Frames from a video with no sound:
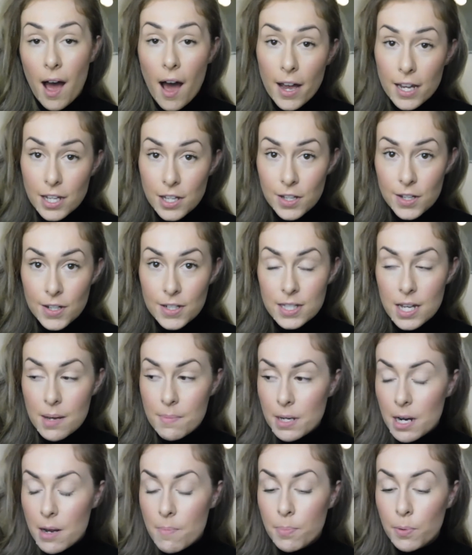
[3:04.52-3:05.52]
I use, I
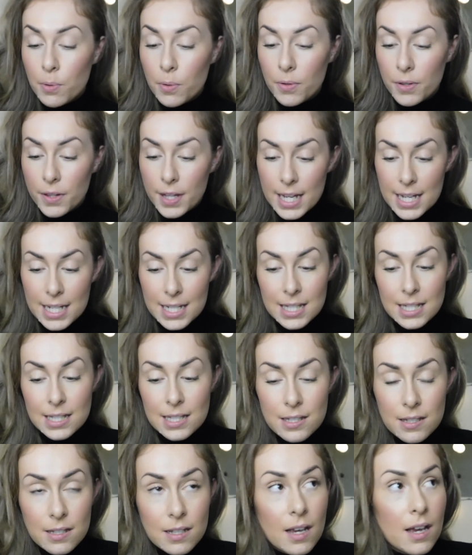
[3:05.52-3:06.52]
mean I bought
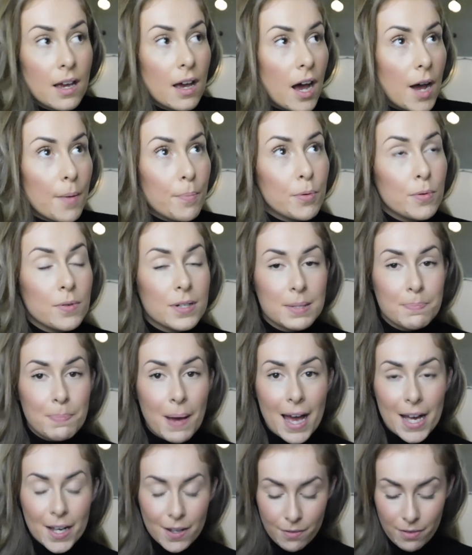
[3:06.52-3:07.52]
this, I bought this
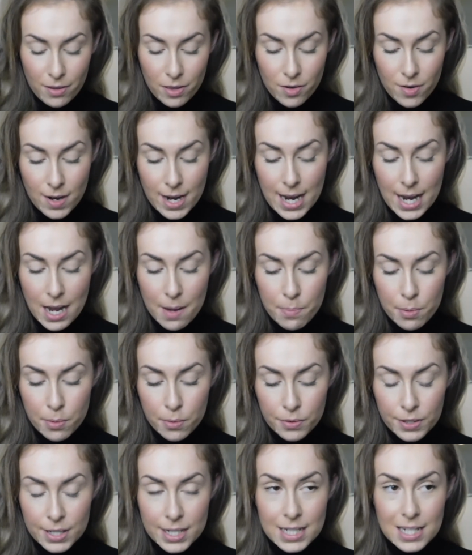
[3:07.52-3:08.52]
pack of three, I
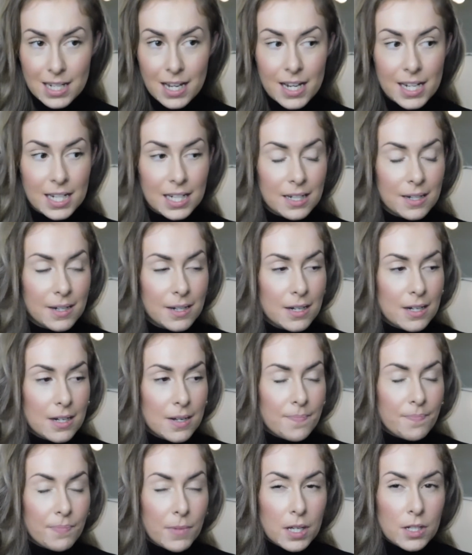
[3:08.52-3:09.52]
bought these like
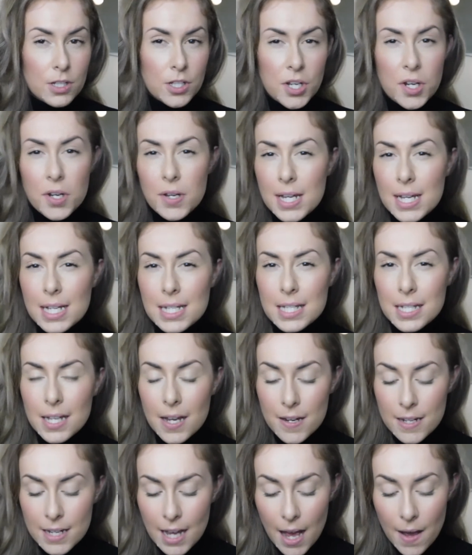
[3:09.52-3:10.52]
two years
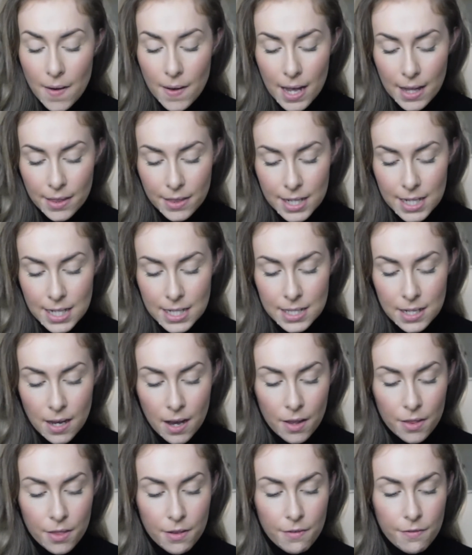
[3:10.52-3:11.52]
ago now and these
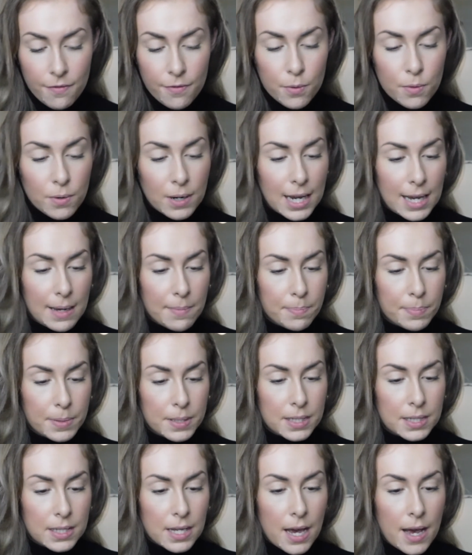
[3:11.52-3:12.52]
are the
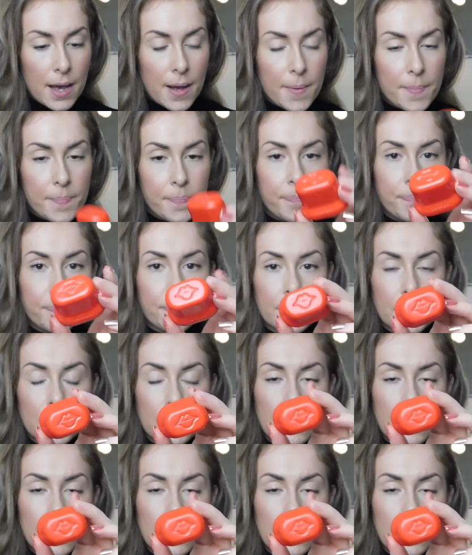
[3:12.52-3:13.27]
Fullips, um,